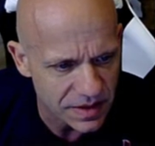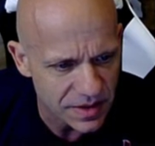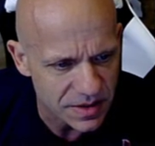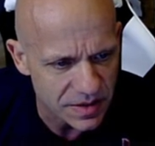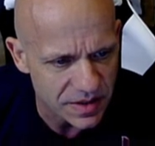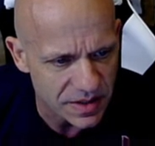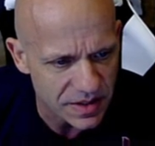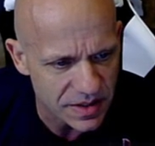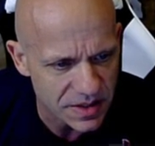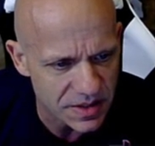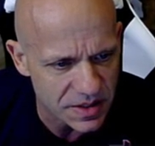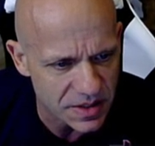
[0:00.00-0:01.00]
So
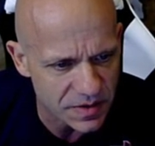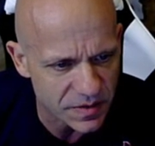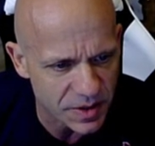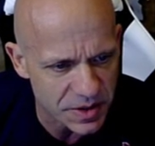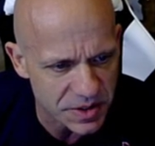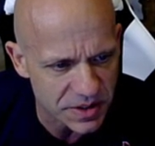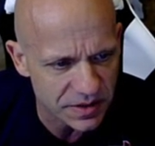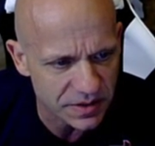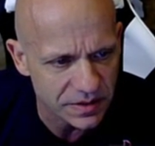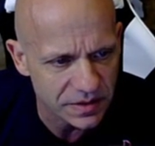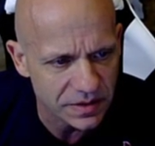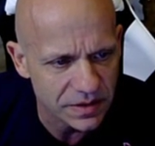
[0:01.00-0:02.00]
this is his version,
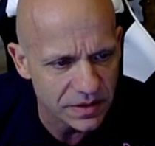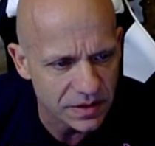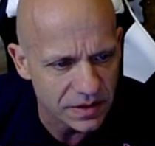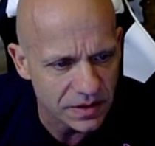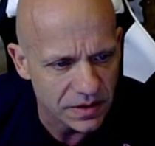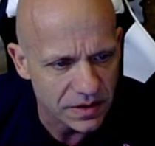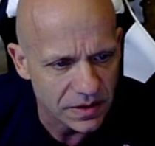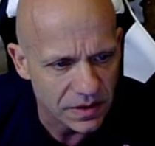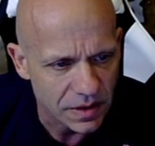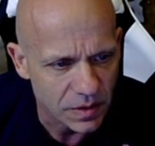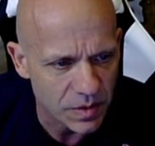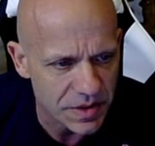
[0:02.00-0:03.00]

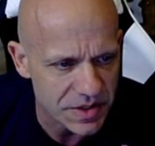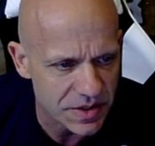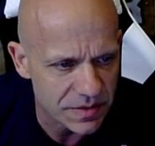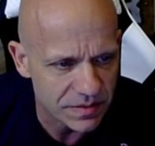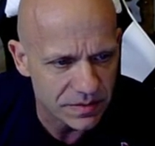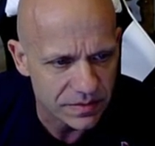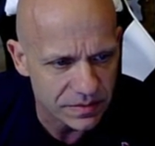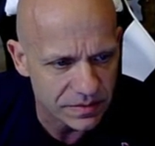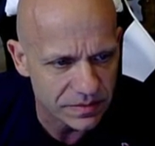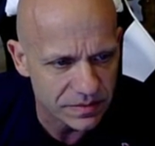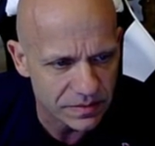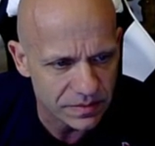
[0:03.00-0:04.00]
which
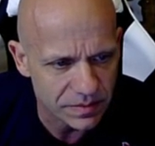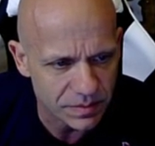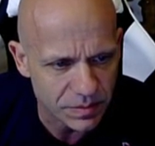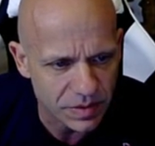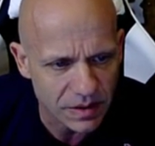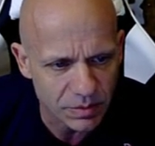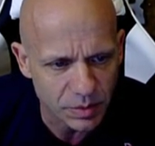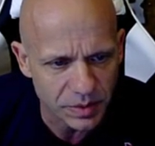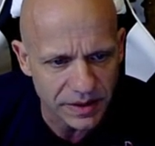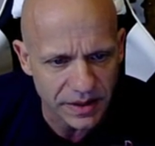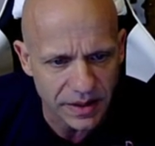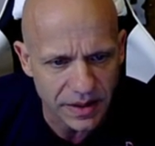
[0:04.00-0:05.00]

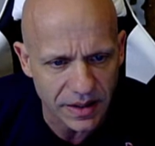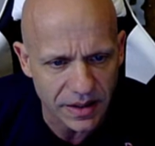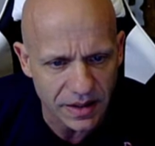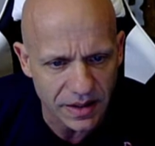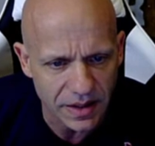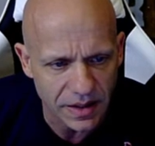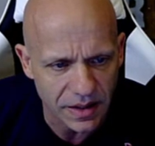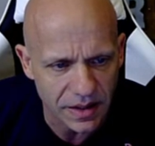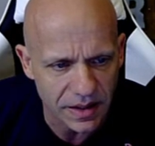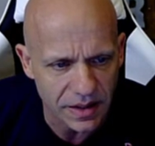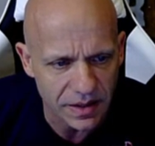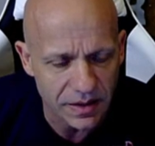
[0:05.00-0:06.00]
probably
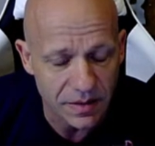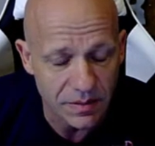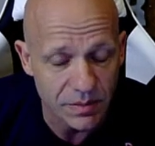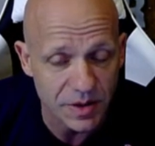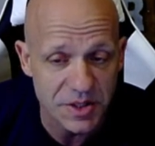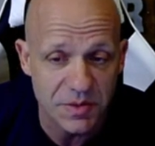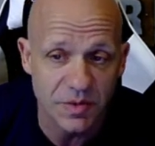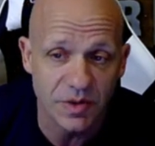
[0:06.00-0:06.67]
a much